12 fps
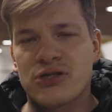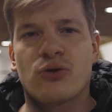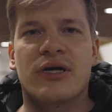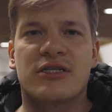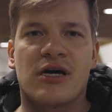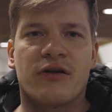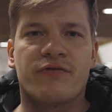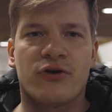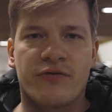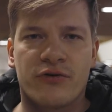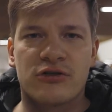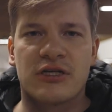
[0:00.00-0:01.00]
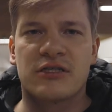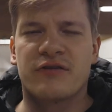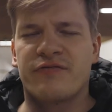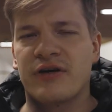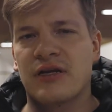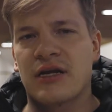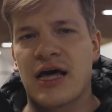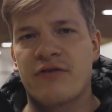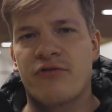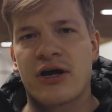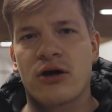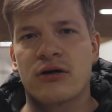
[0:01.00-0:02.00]
So a ton of universities in Finland
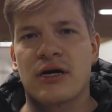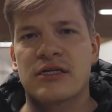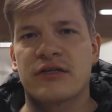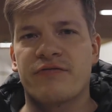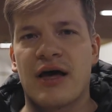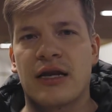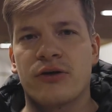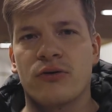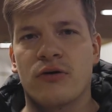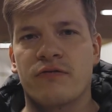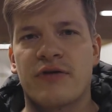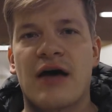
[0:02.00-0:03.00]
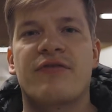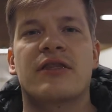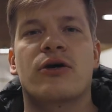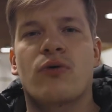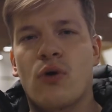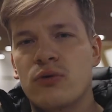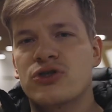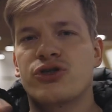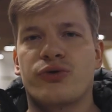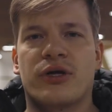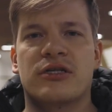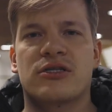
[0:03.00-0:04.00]
have recognized the value of having their own
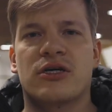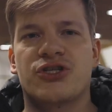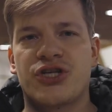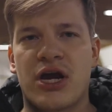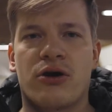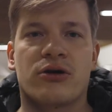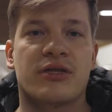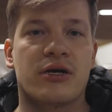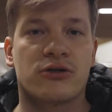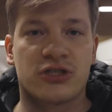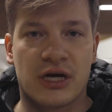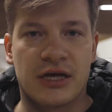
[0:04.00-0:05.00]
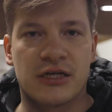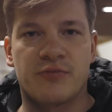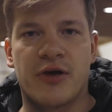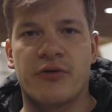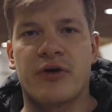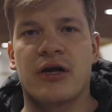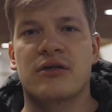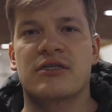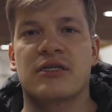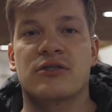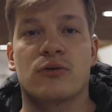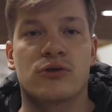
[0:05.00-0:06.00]
students share their study
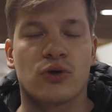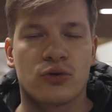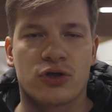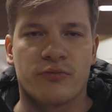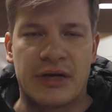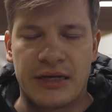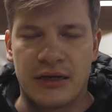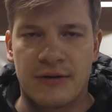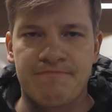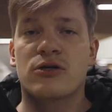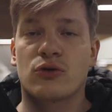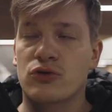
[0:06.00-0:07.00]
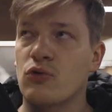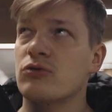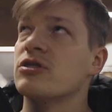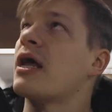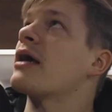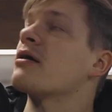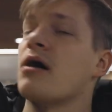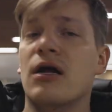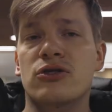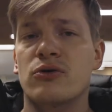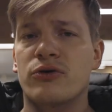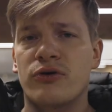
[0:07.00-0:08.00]
experiences on social media. So schools like
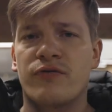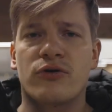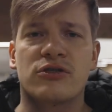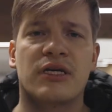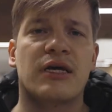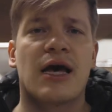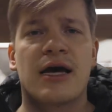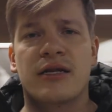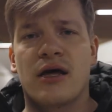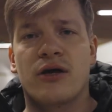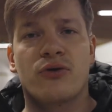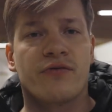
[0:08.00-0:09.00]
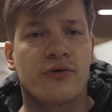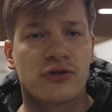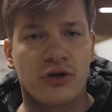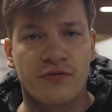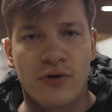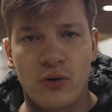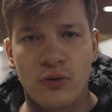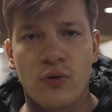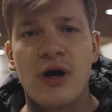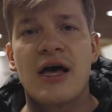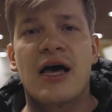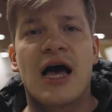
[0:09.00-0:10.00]
Aalto University and the uh, University of
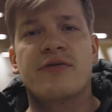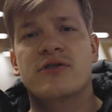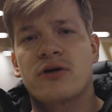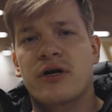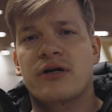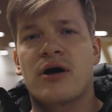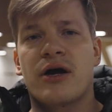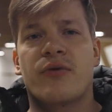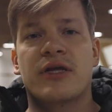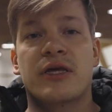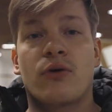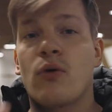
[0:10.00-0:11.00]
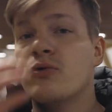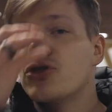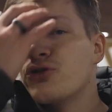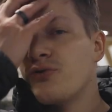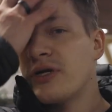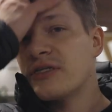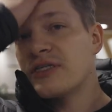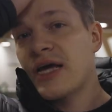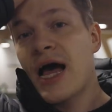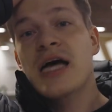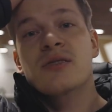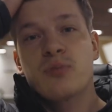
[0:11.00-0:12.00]
Oulu have started hiring their own students
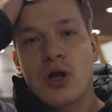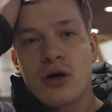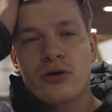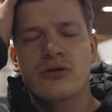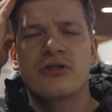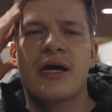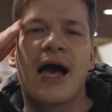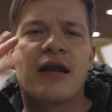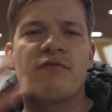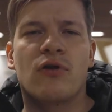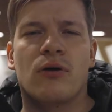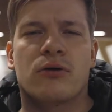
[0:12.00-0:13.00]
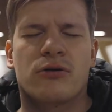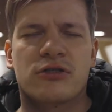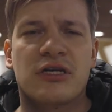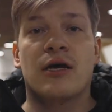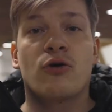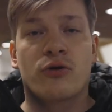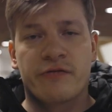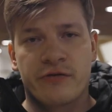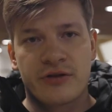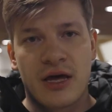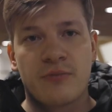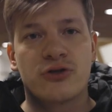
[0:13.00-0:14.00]
as bloggers and vloggers in order
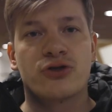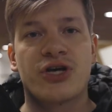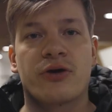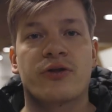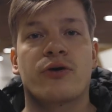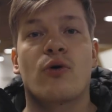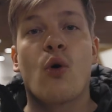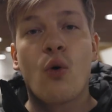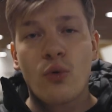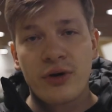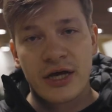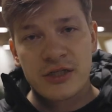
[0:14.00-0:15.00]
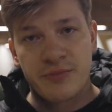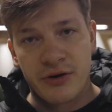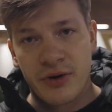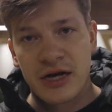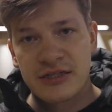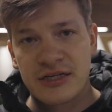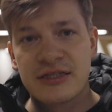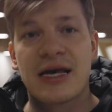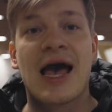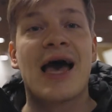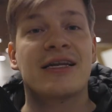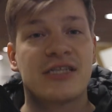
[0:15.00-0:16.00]
for them to share their own experiences
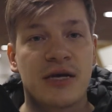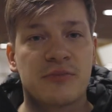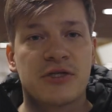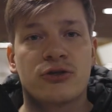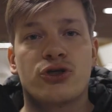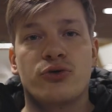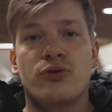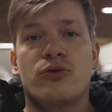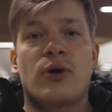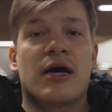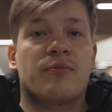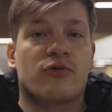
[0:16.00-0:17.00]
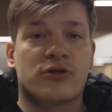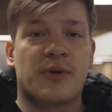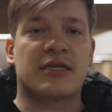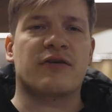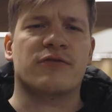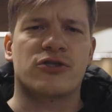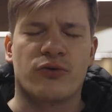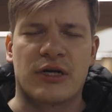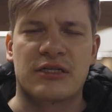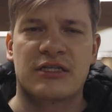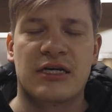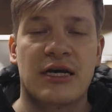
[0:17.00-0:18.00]
and tips to new and prospective students.